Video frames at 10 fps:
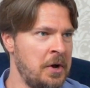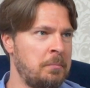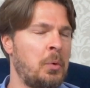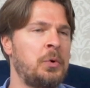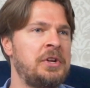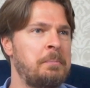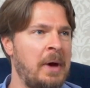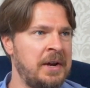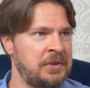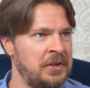But we
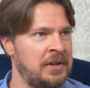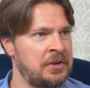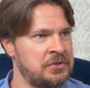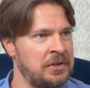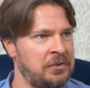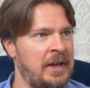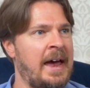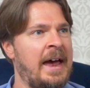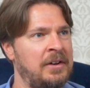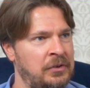debate the NHS
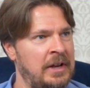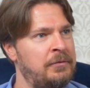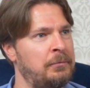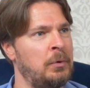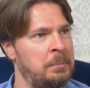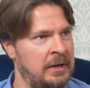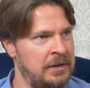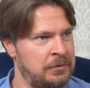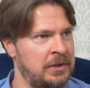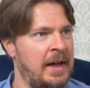as if we
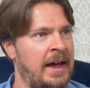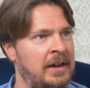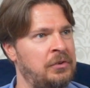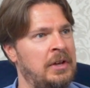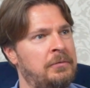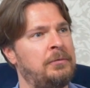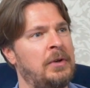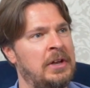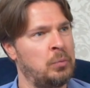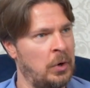believed it, as if
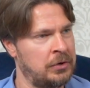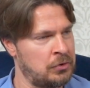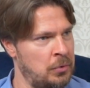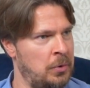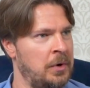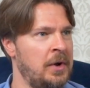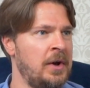it were true.